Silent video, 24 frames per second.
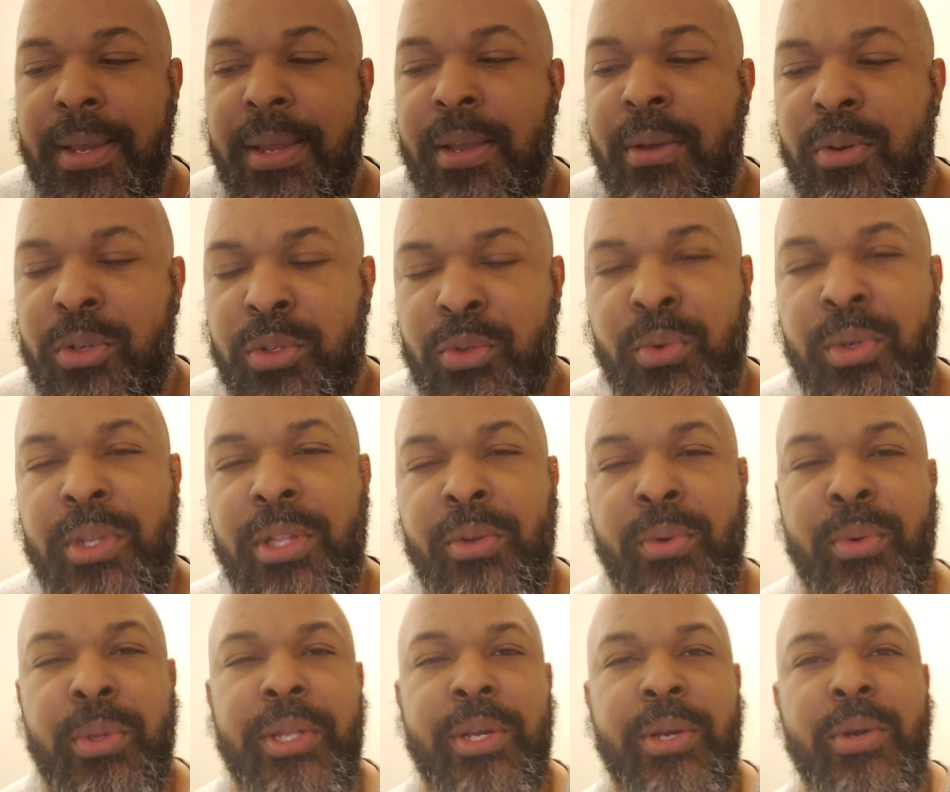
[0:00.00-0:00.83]
It was
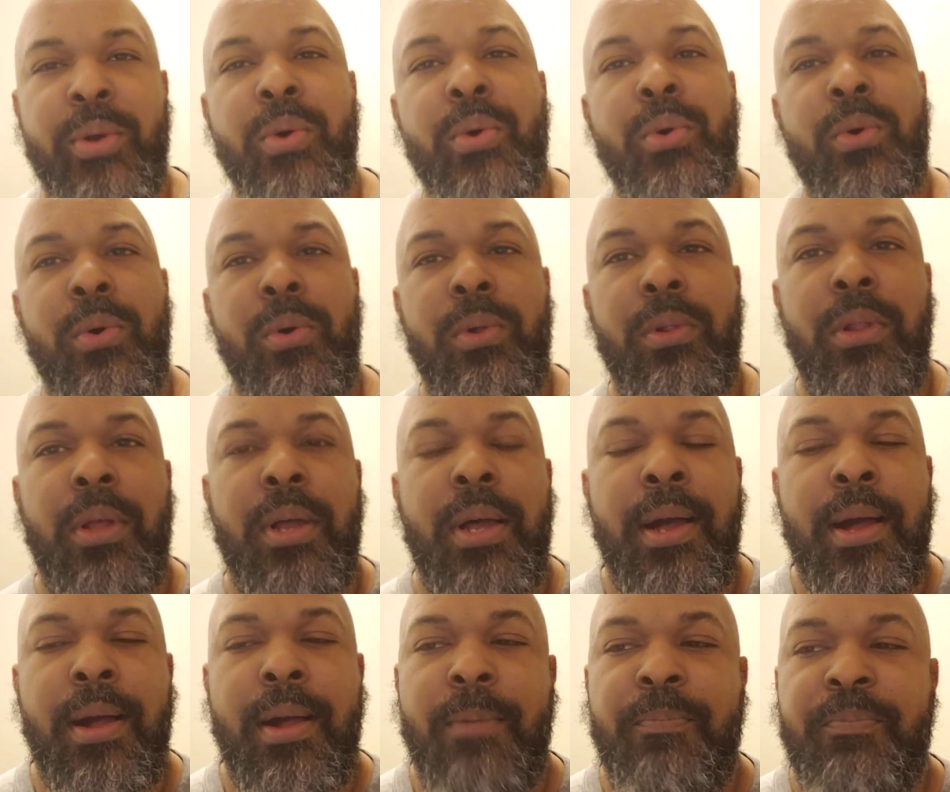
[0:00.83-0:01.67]
really, really cool
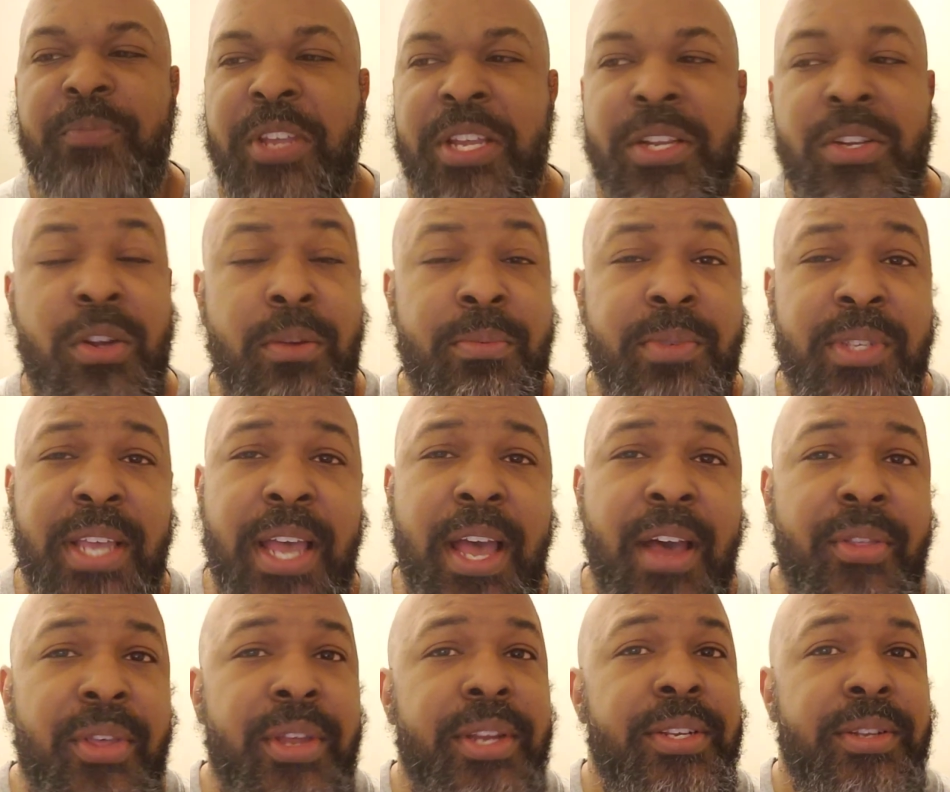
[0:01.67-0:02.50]
in terms of
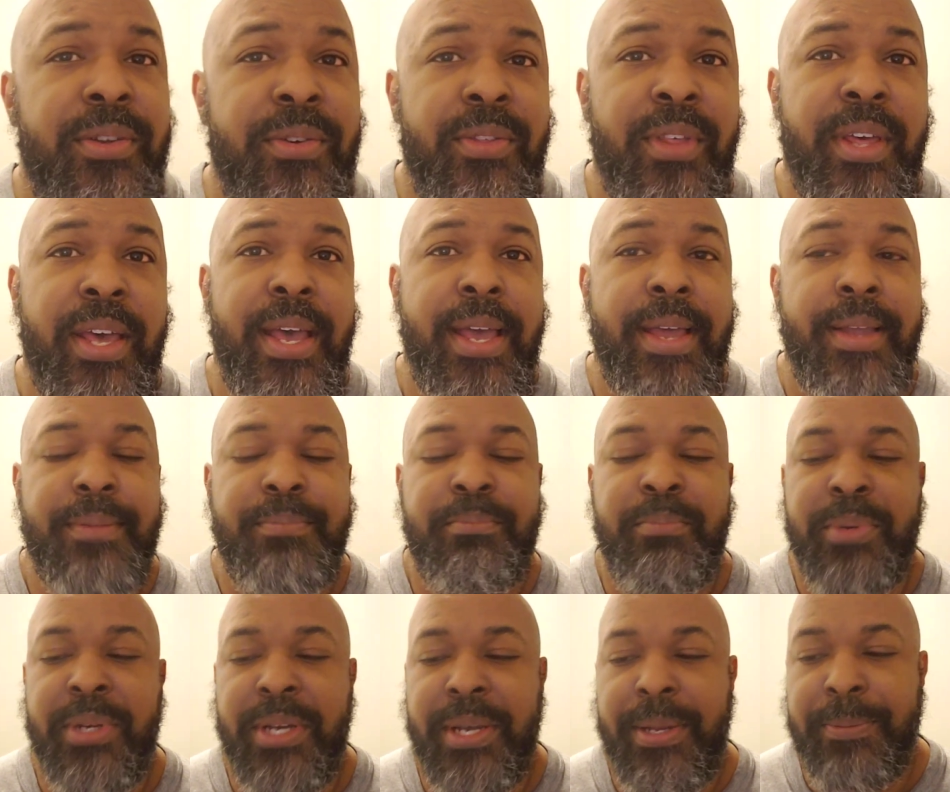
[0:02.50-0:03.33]
how they do that.
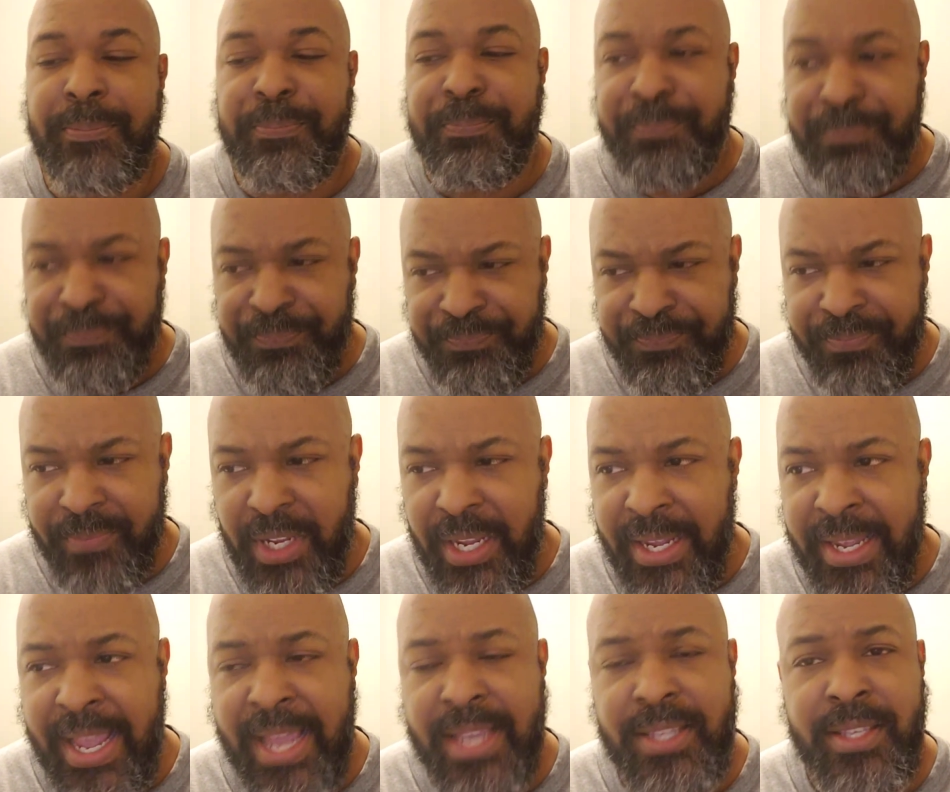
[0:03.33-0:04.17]
But
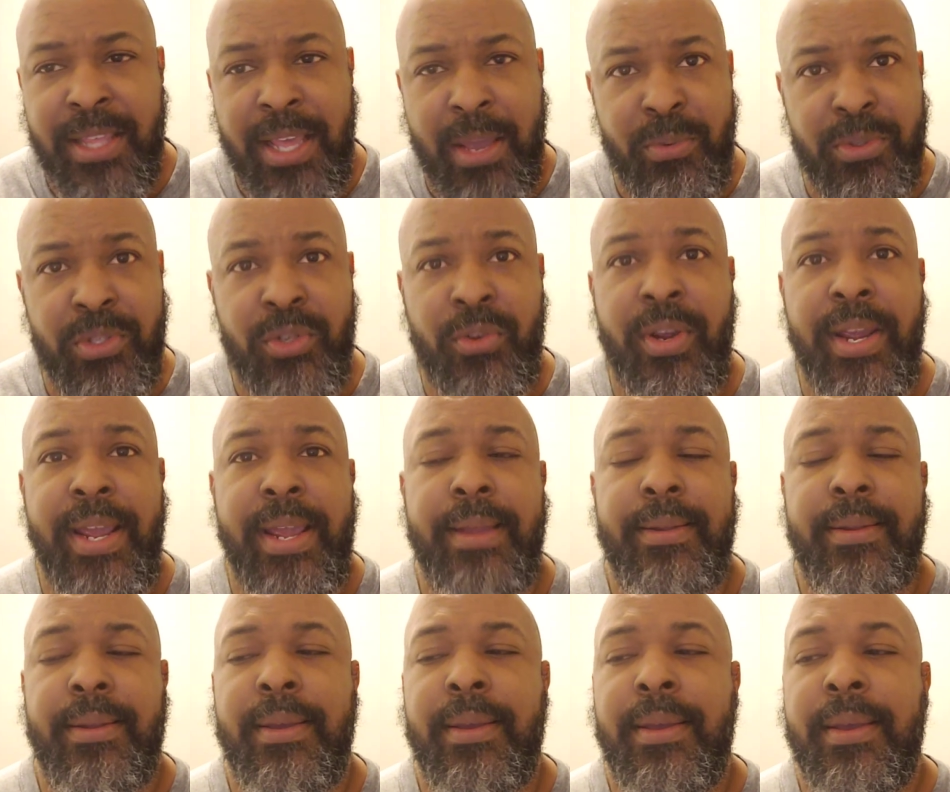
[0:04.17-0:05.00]
yeah, so that was
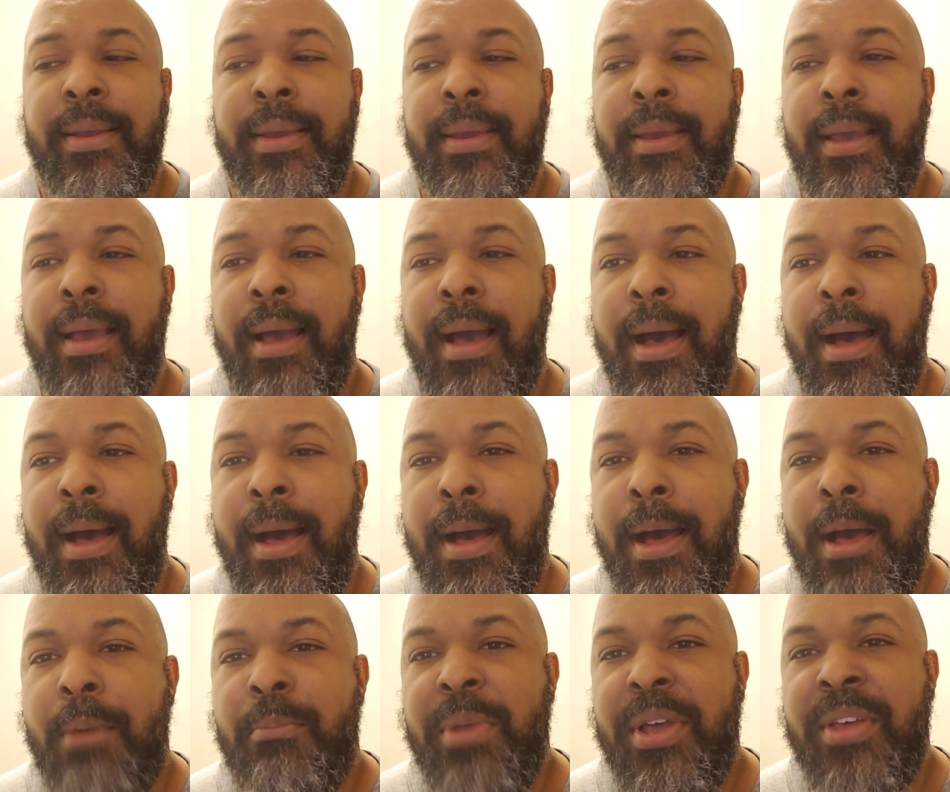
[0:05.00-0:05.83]
great.
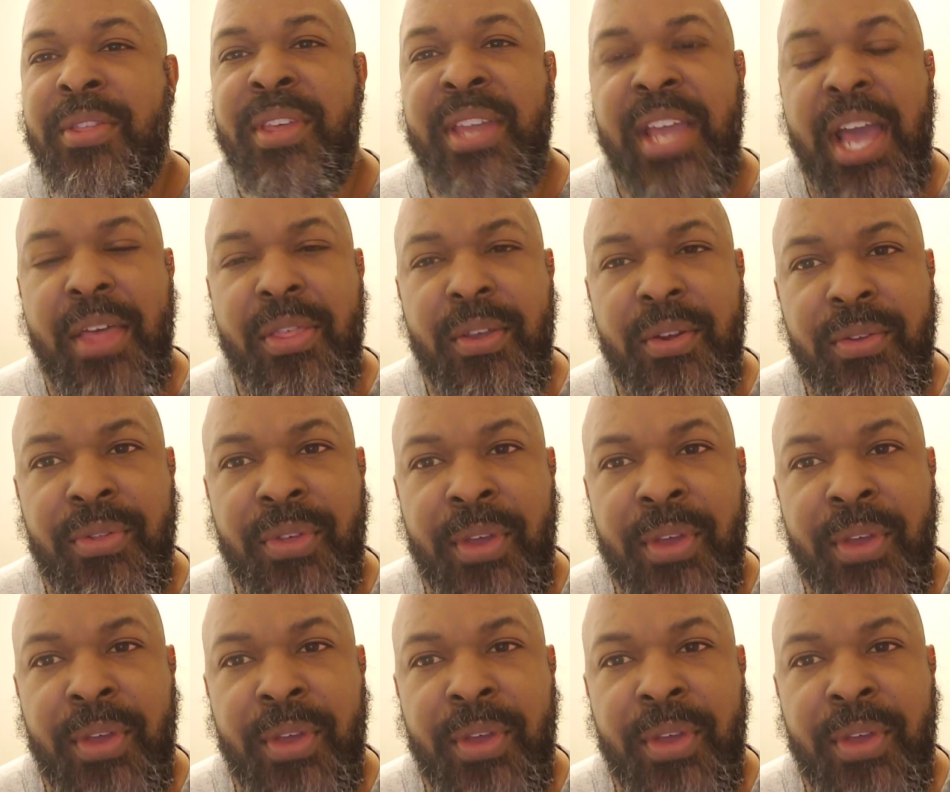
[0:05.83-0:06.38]
The other